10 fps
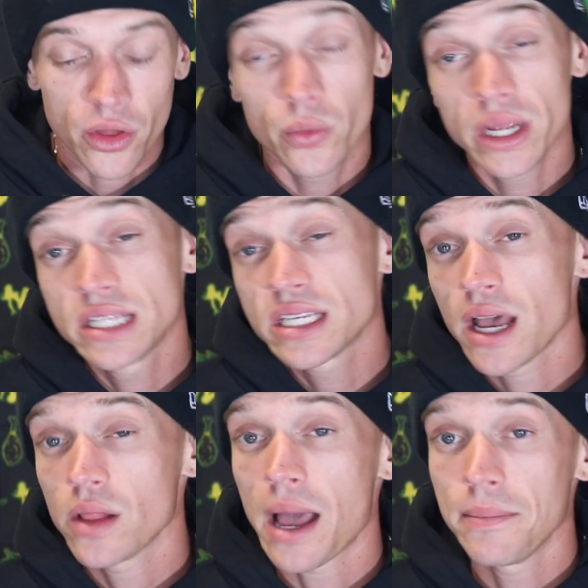The
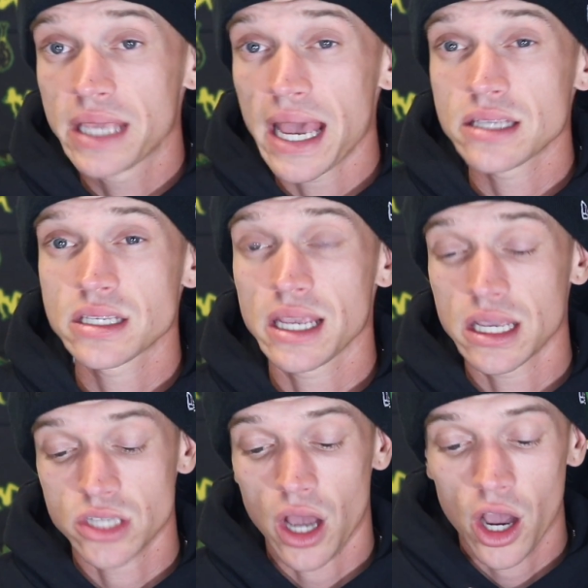retail, I'm guessing,
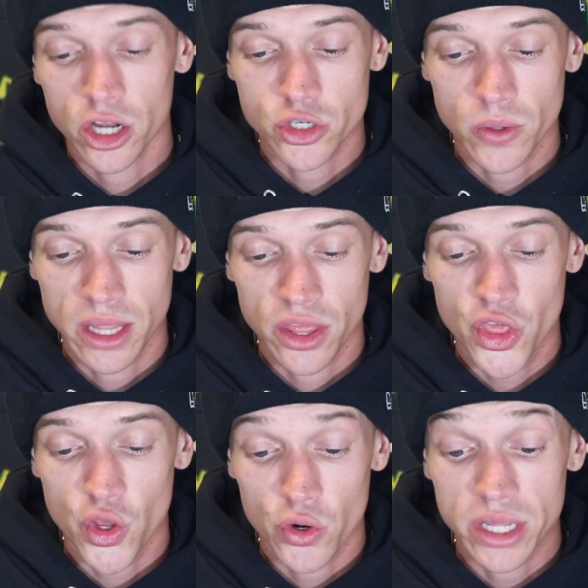is
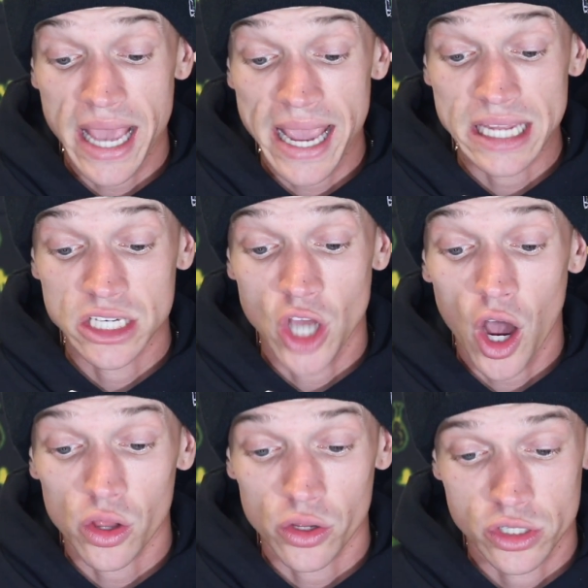
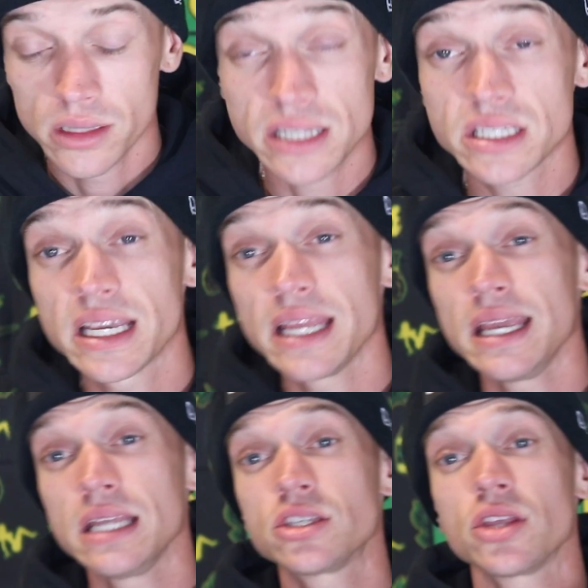$138. Let's get
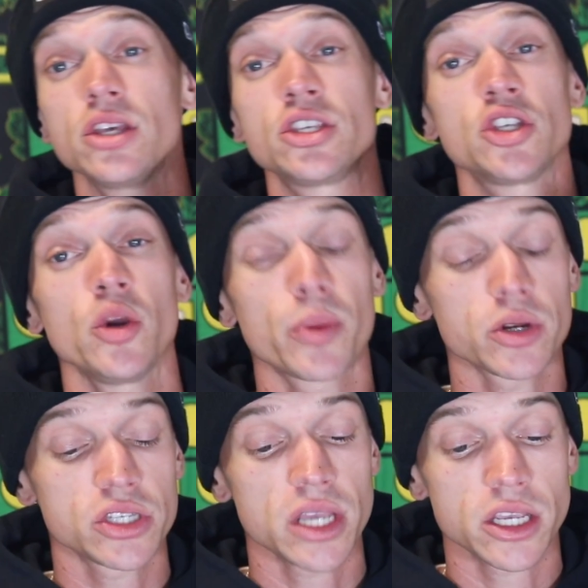into the super
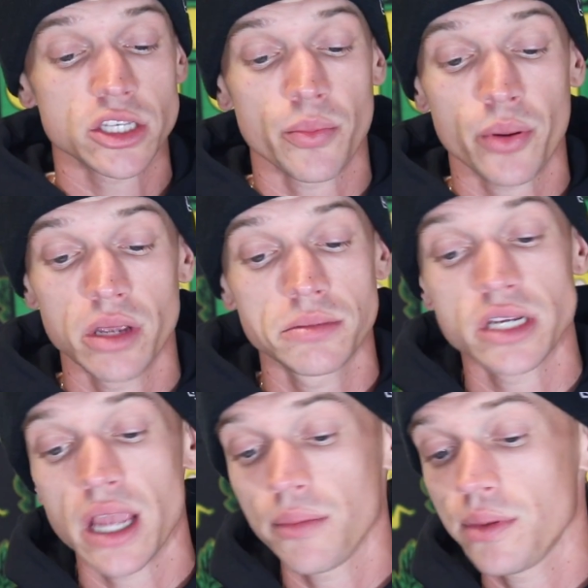sick Supreme
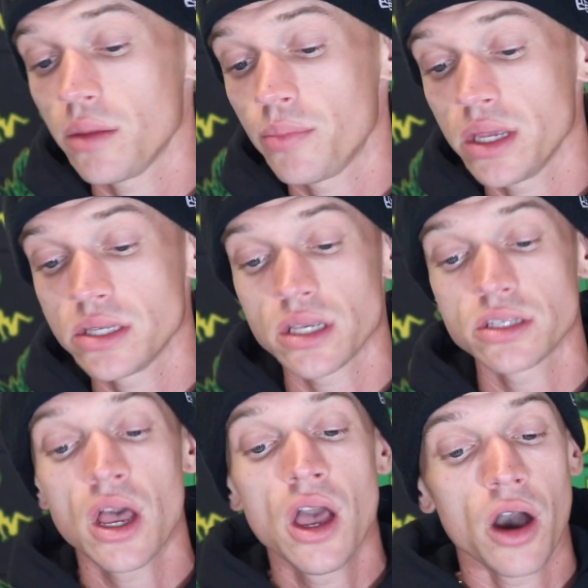Champion
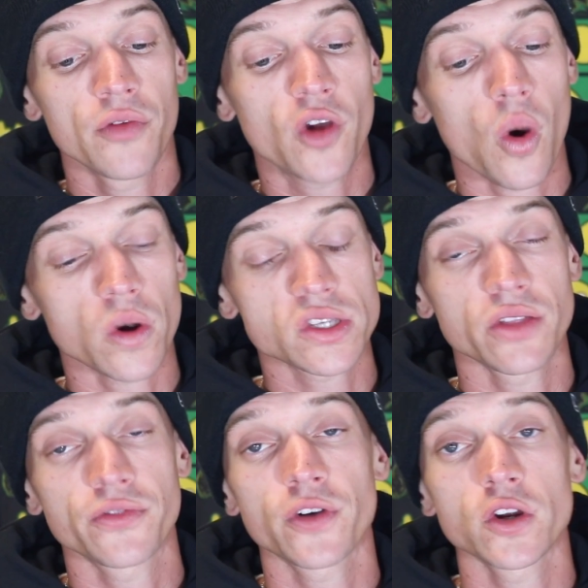pieces. Of course,
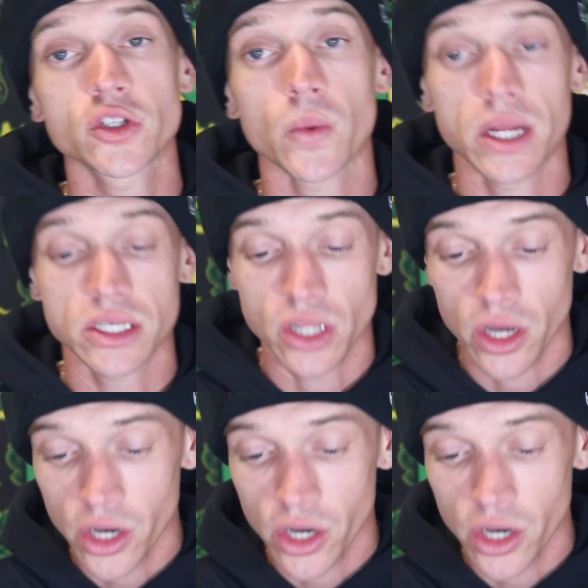the first one is the